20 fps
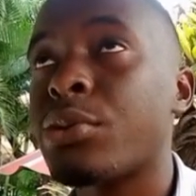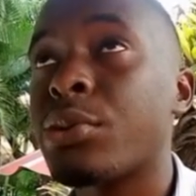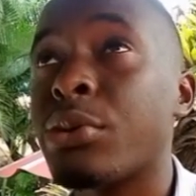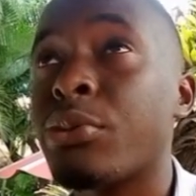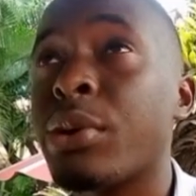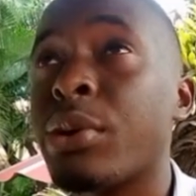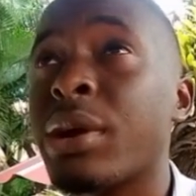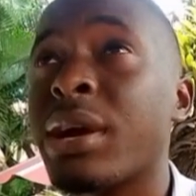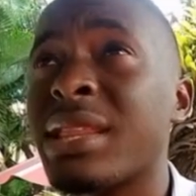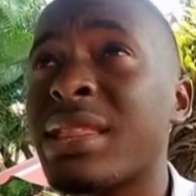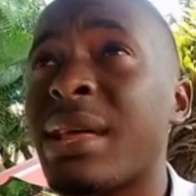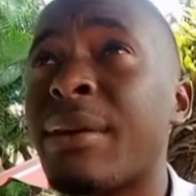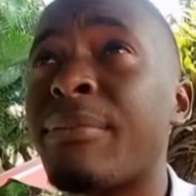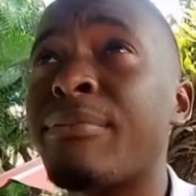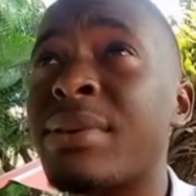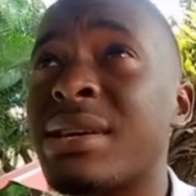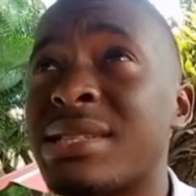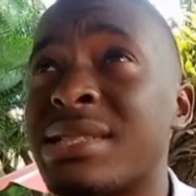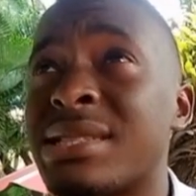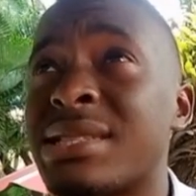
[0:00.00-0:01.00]
We get the
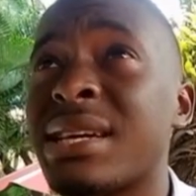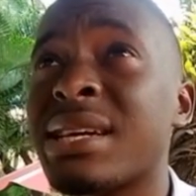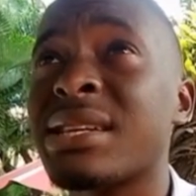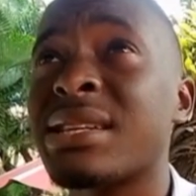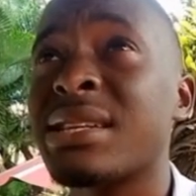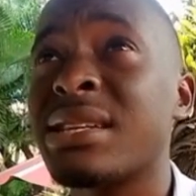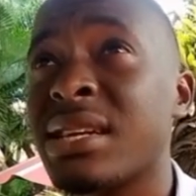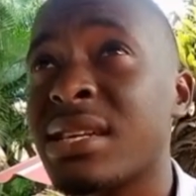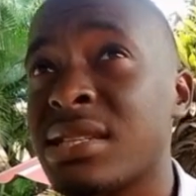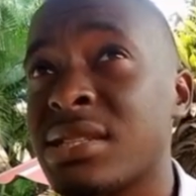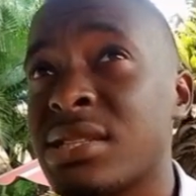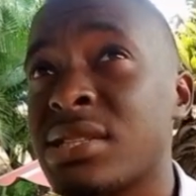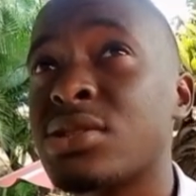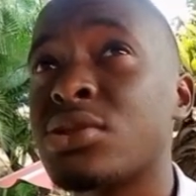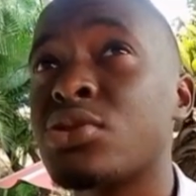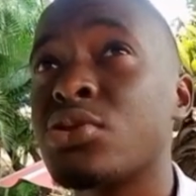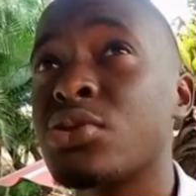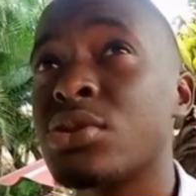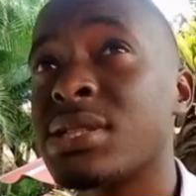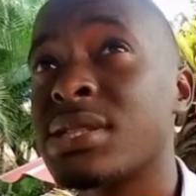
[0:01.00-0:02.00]
best techniques
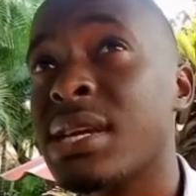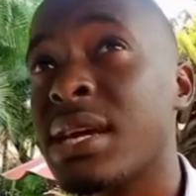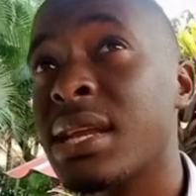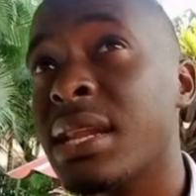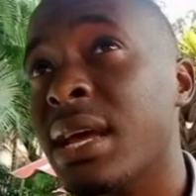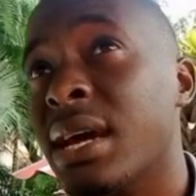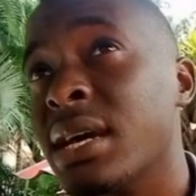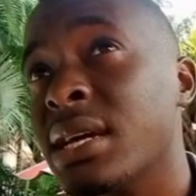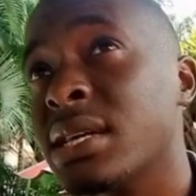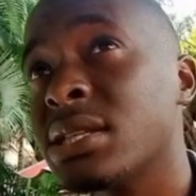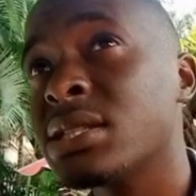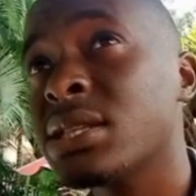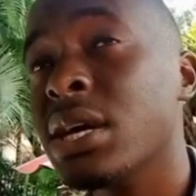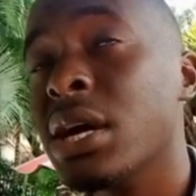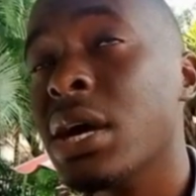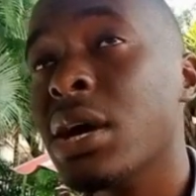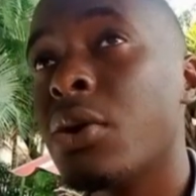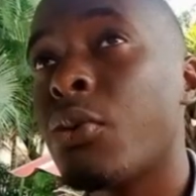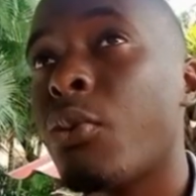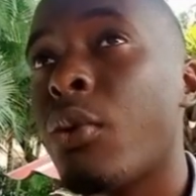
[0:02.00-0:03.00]
to select
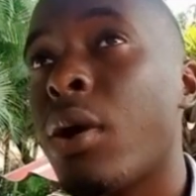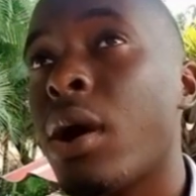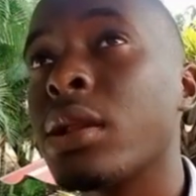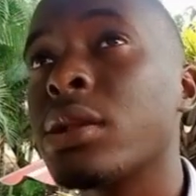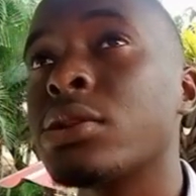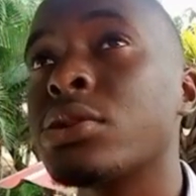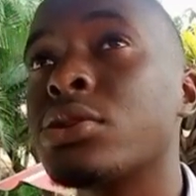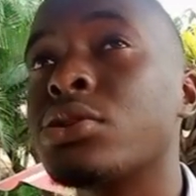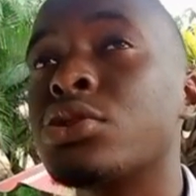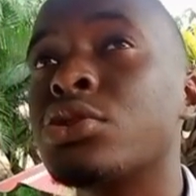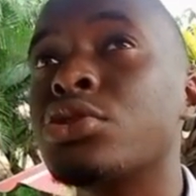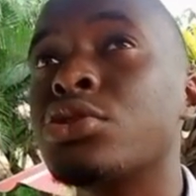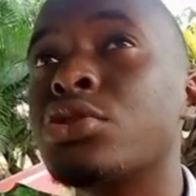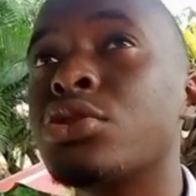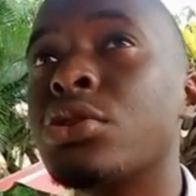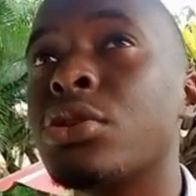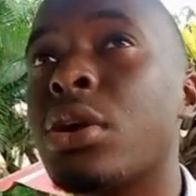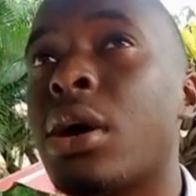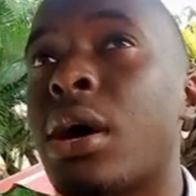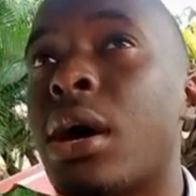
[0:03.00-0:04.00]
while
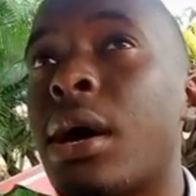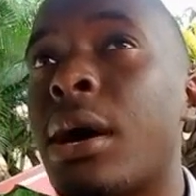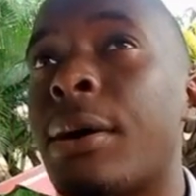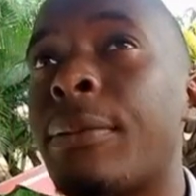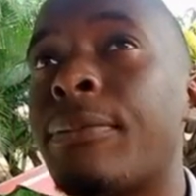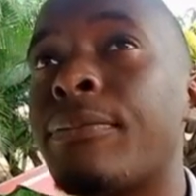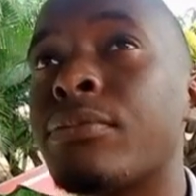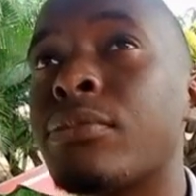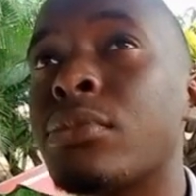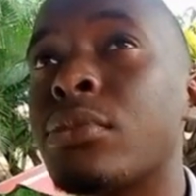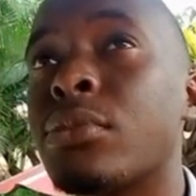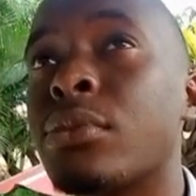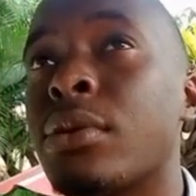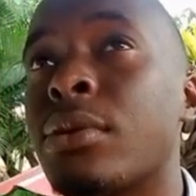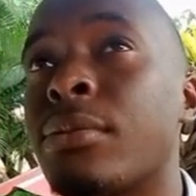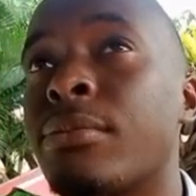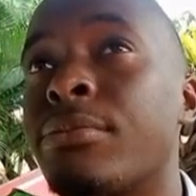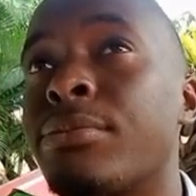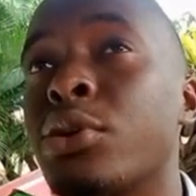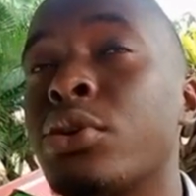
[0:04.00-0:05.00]
um,
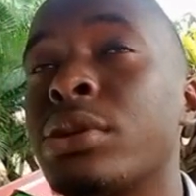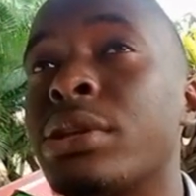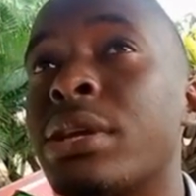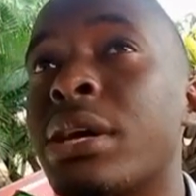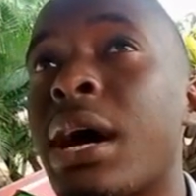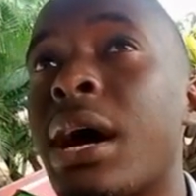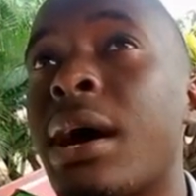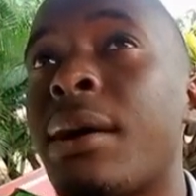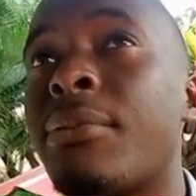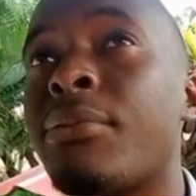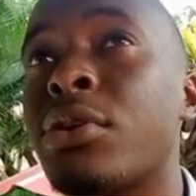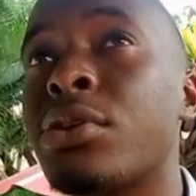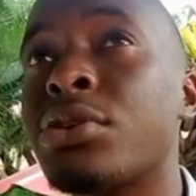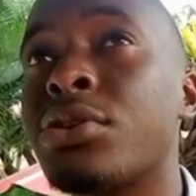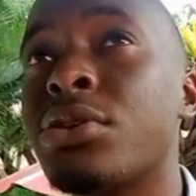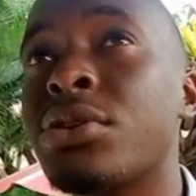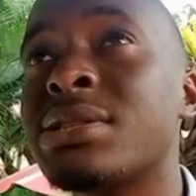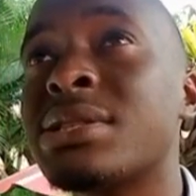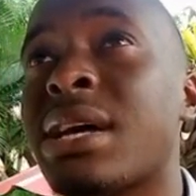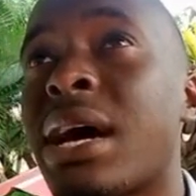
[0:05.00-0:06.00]
building our
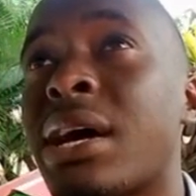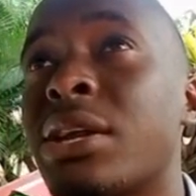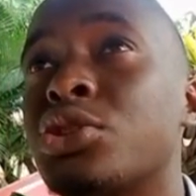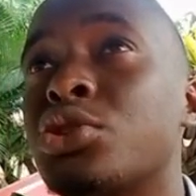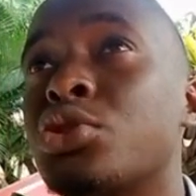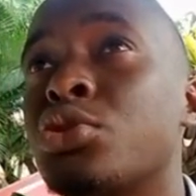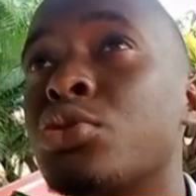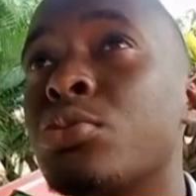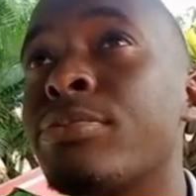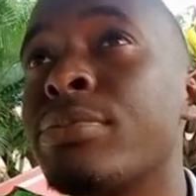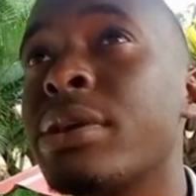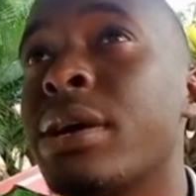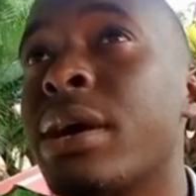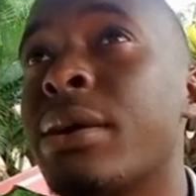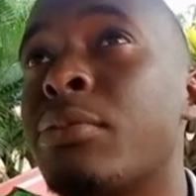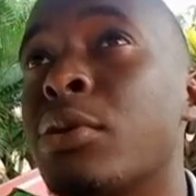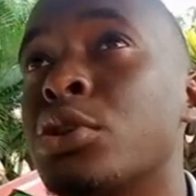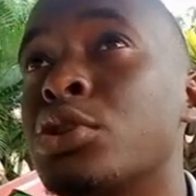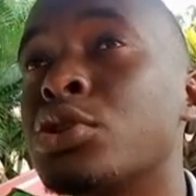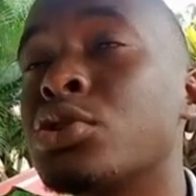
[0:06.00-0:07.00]
models, and to be
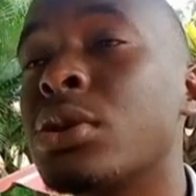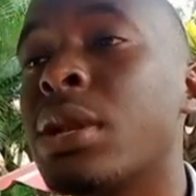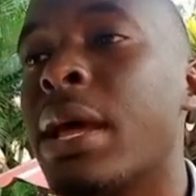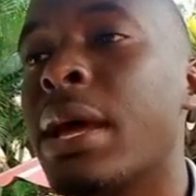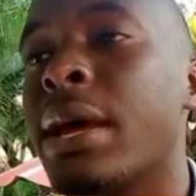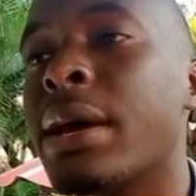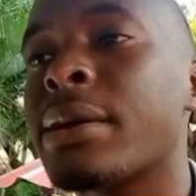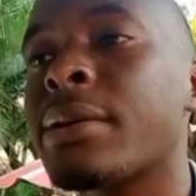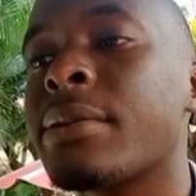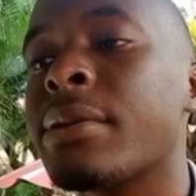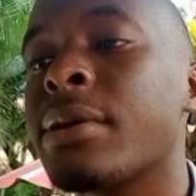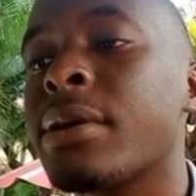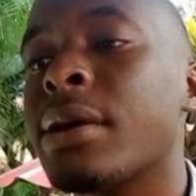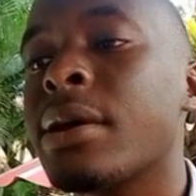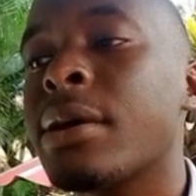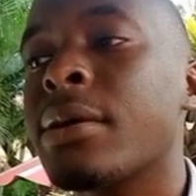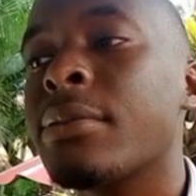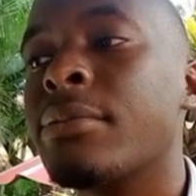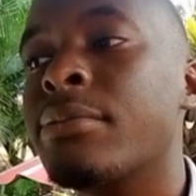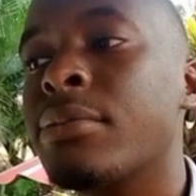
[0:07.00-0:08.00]
able to
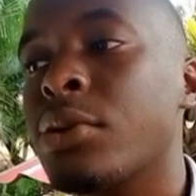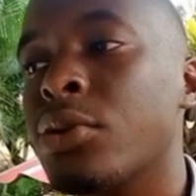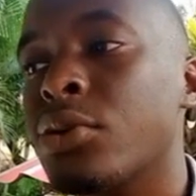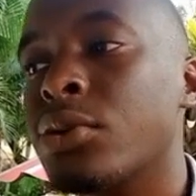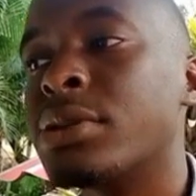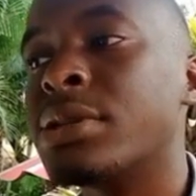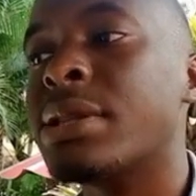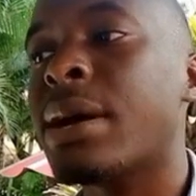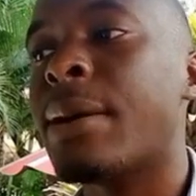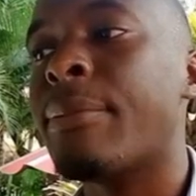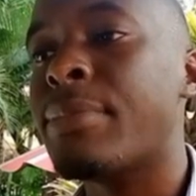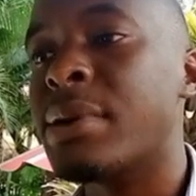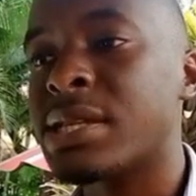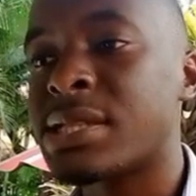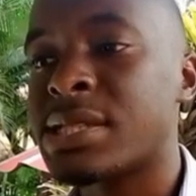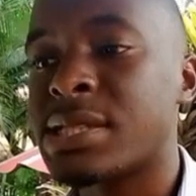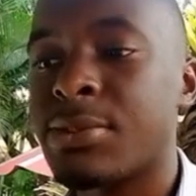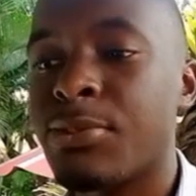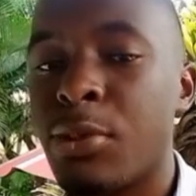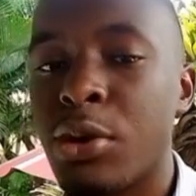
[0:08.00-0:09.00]
build the
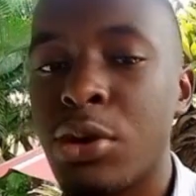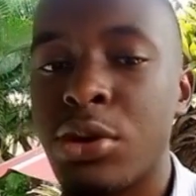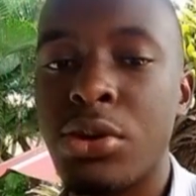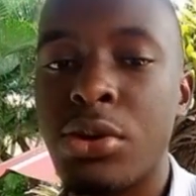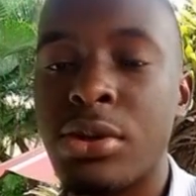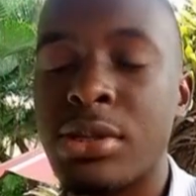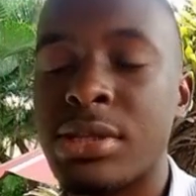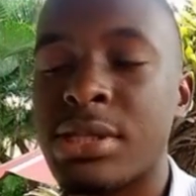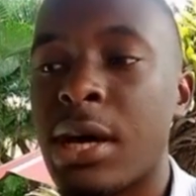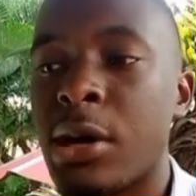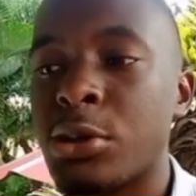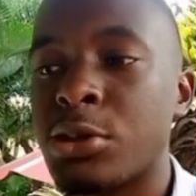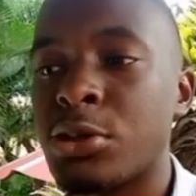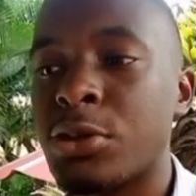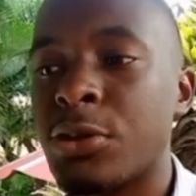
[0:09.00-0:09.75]
best models out